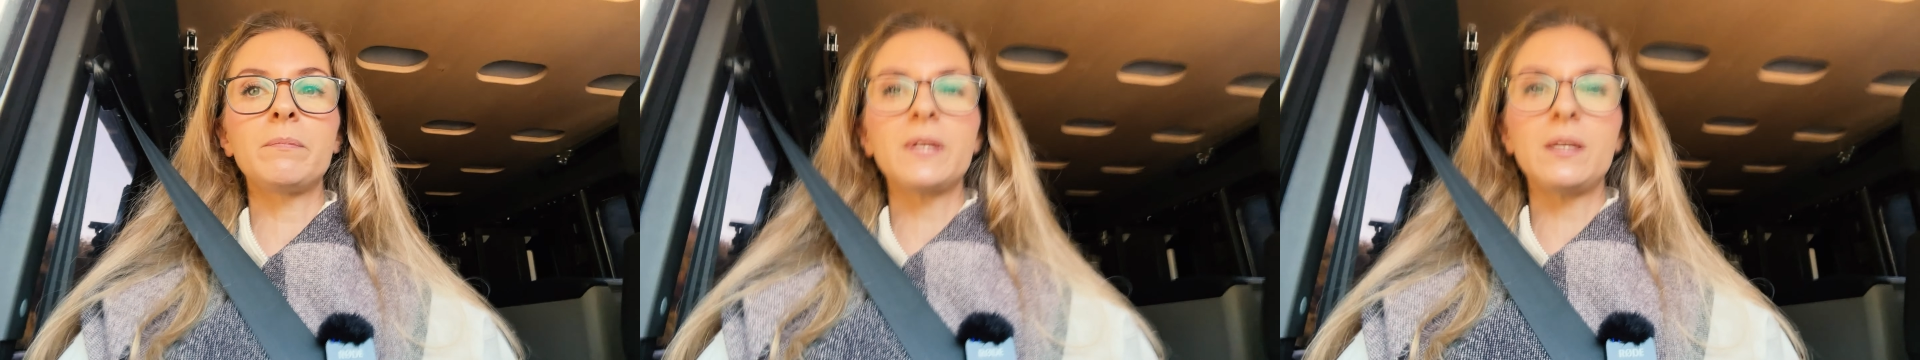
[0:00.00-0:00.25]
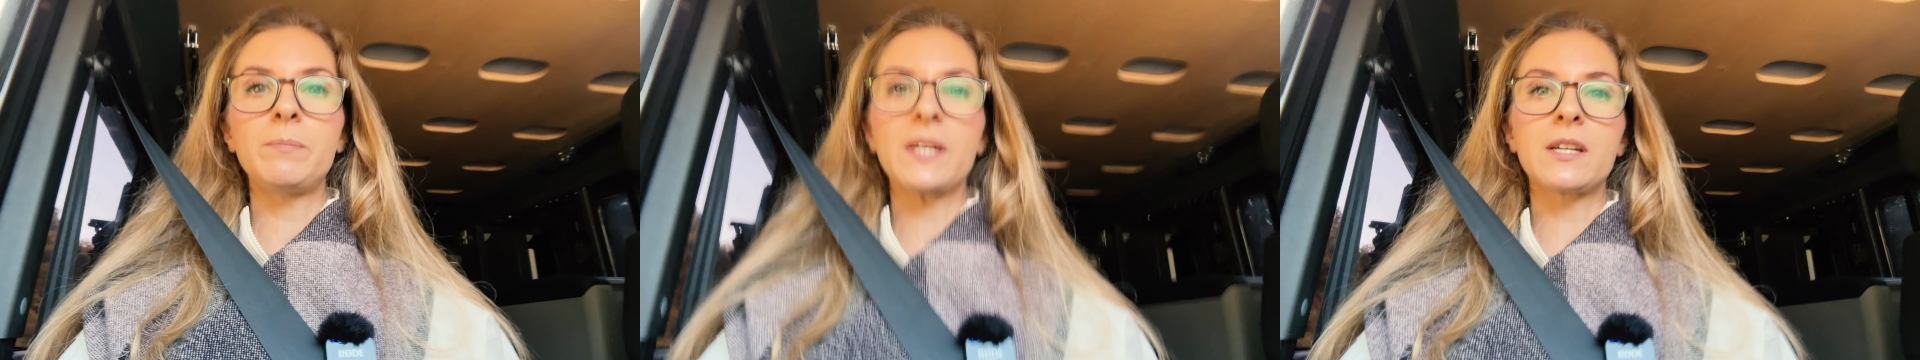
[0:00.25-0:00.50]

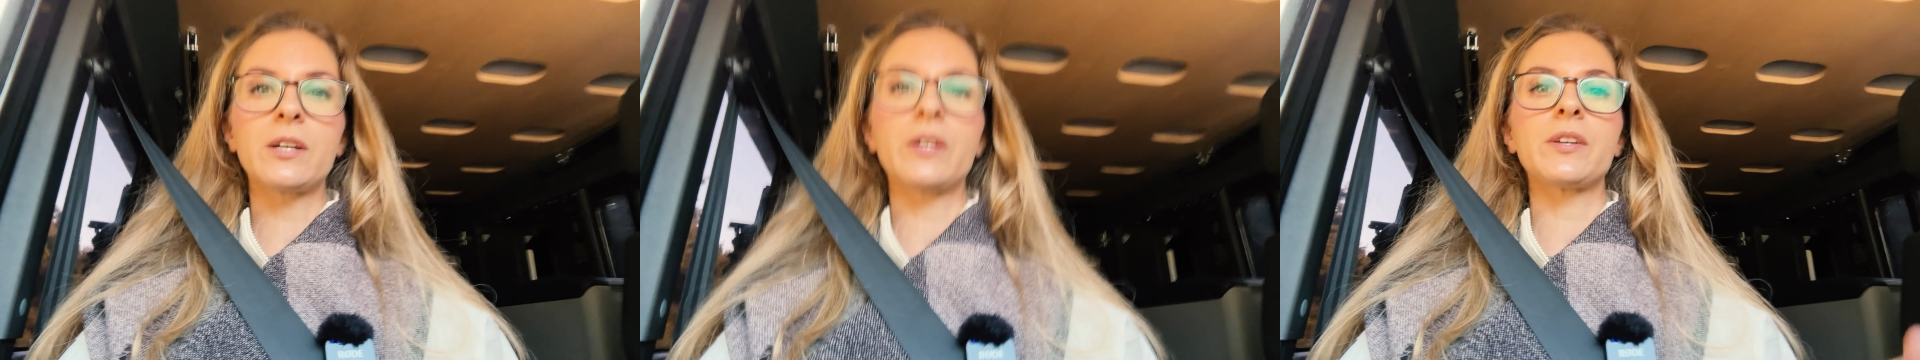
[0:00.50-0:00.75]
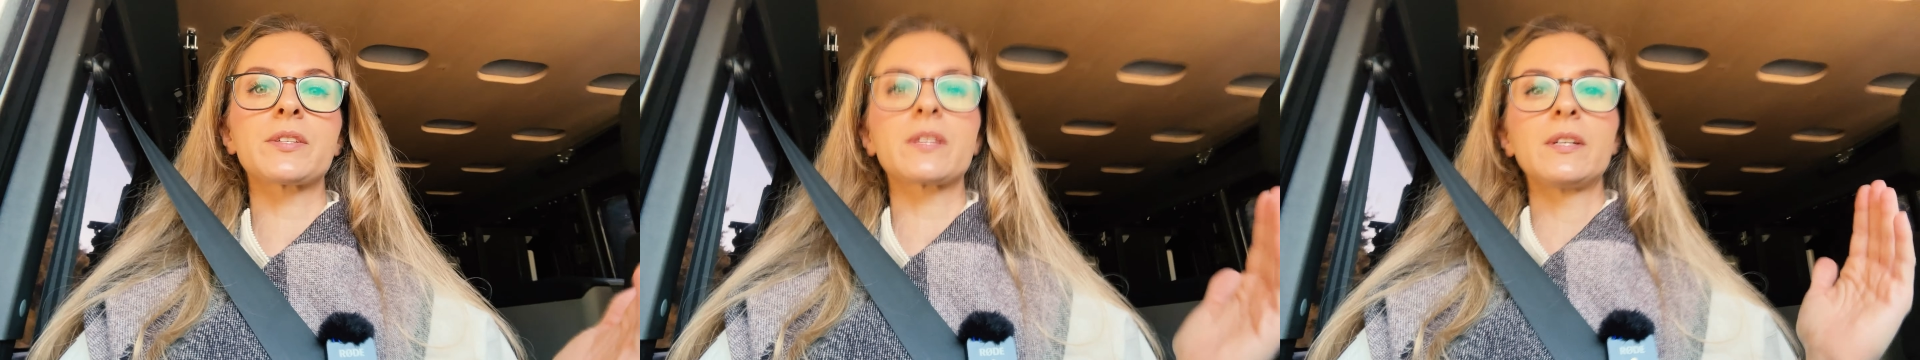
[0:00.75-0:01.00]
be
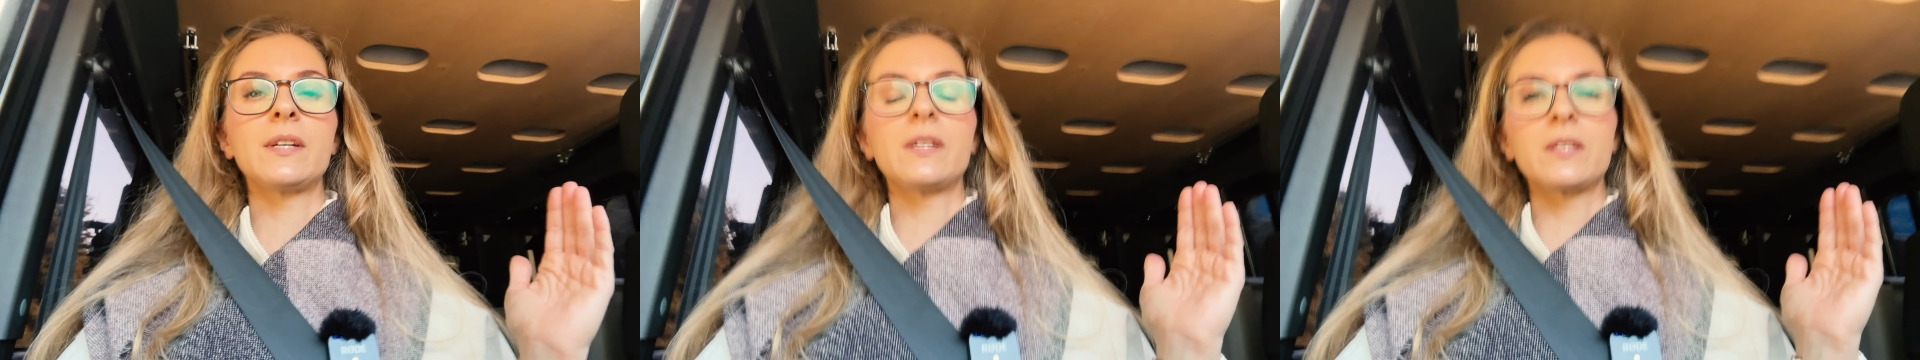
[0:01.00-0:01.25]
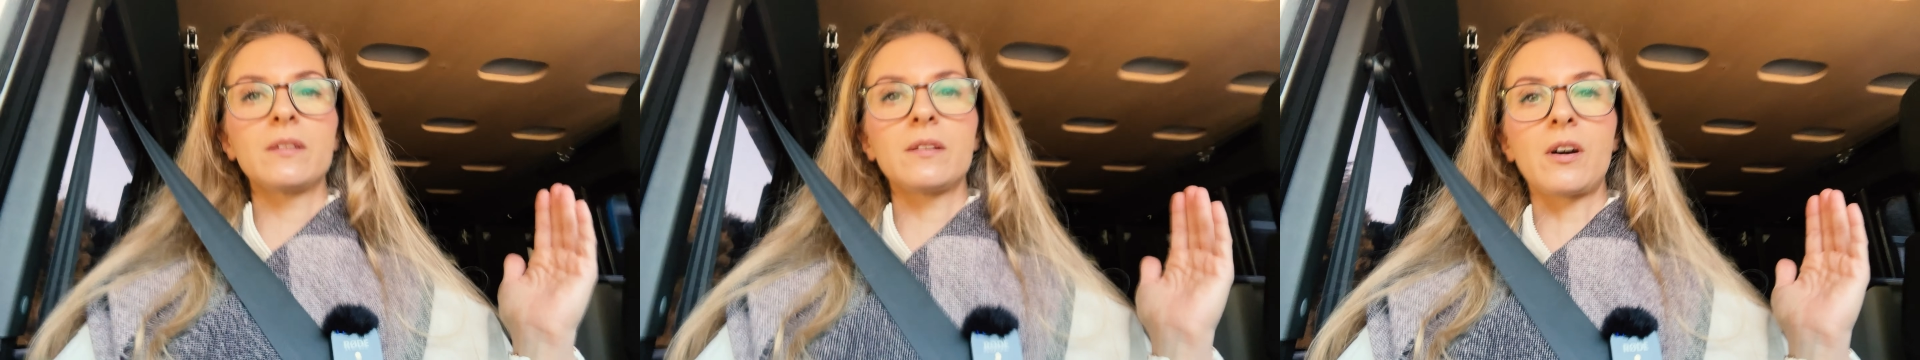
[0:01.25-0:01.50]
because
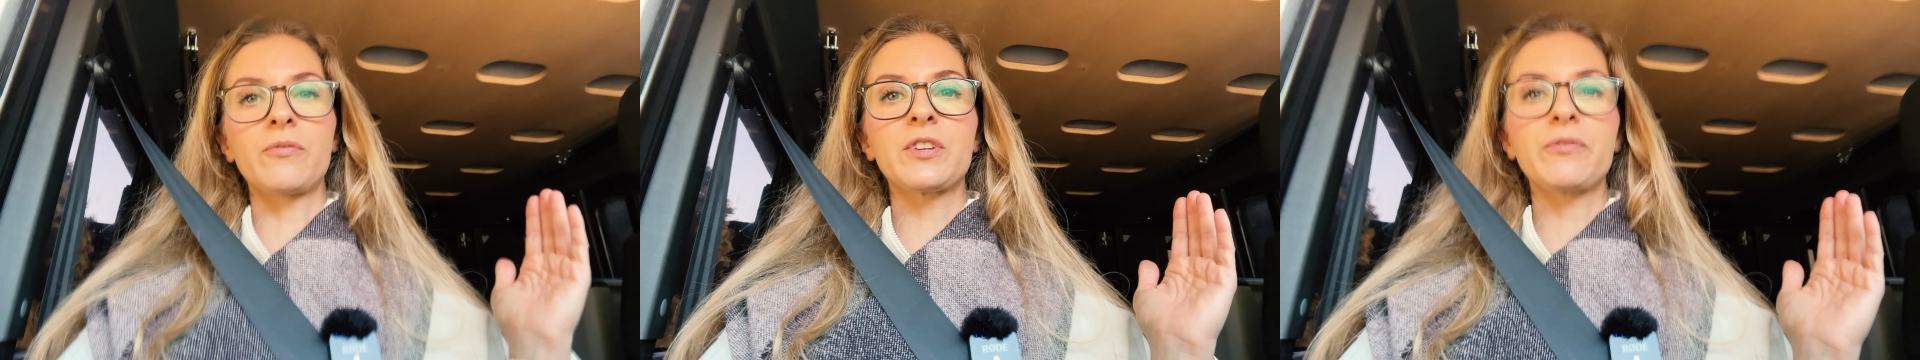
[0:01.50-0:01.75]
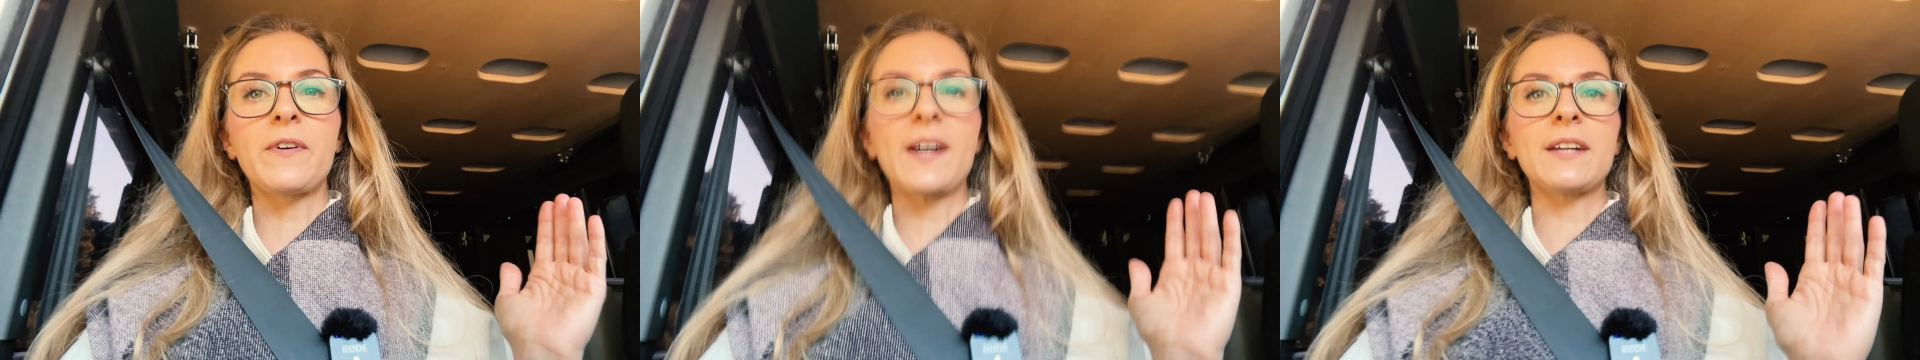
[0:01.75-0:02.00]
of the
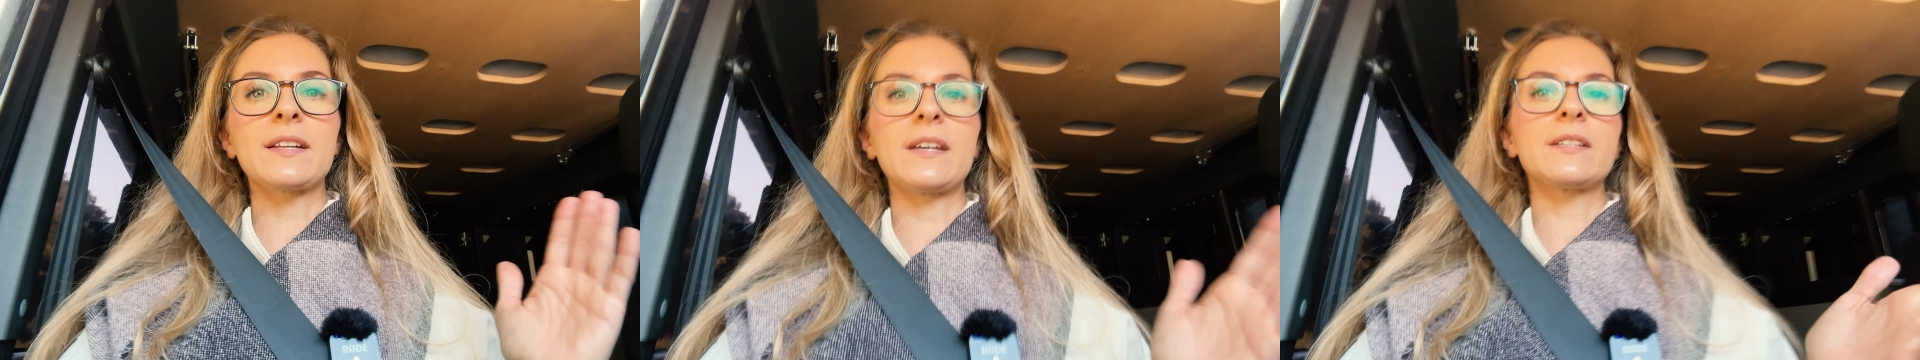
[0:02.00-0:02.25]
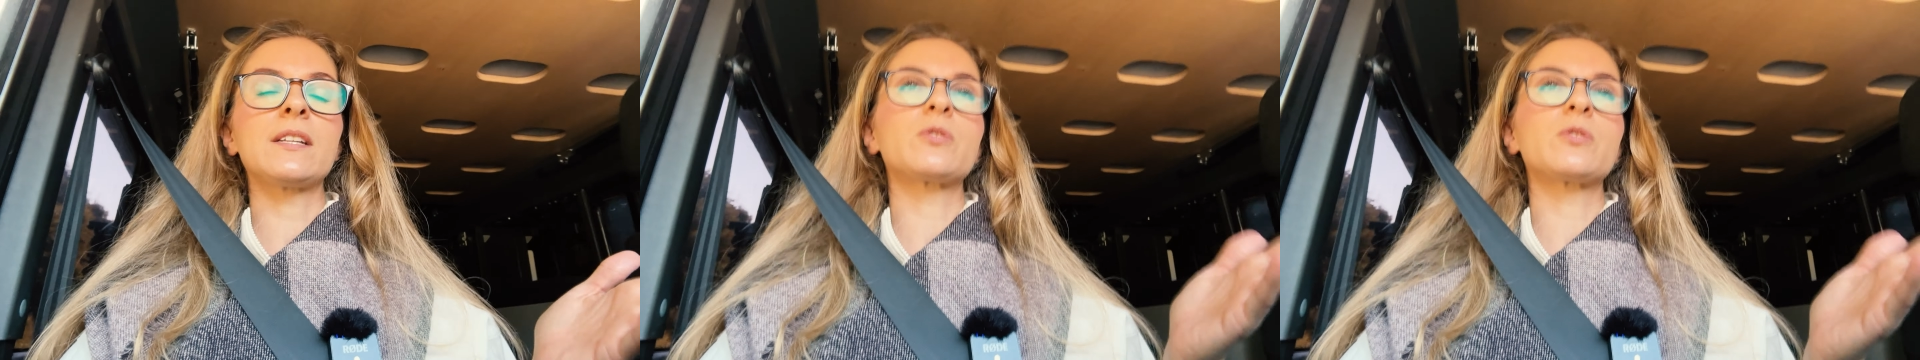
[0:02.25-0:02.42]
fact that it